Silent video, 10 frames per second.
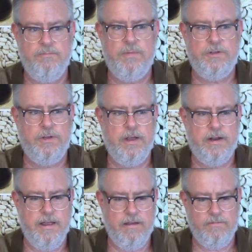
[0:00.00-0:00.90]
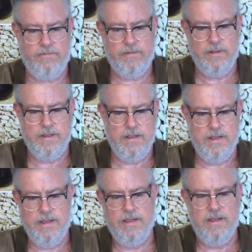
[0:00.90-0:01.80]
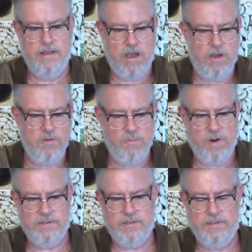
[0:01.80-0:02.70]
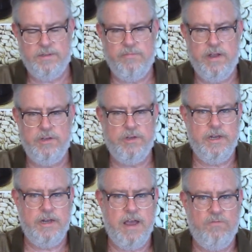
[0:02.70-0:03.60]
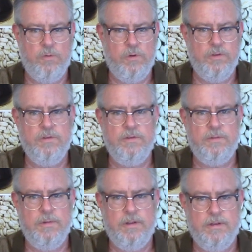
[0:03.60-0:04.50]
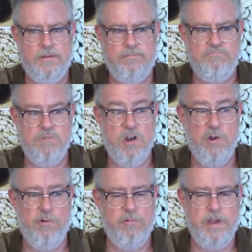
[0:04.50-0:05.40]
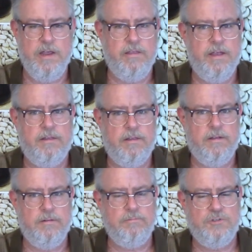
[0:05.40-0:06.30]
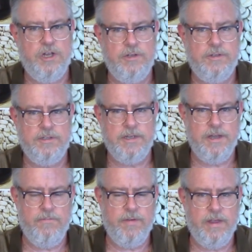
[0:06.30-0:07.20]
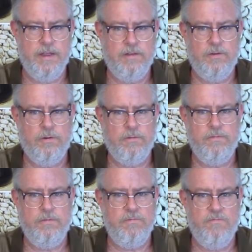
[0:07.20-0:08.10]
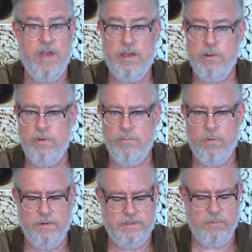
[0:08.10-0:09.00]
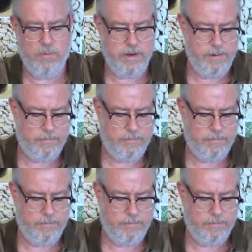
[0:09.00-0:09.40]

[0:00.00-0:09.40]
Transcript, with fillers: But you got to have other parts of the supply chain afterwards uh, agree that the change is significant or value it more in some way.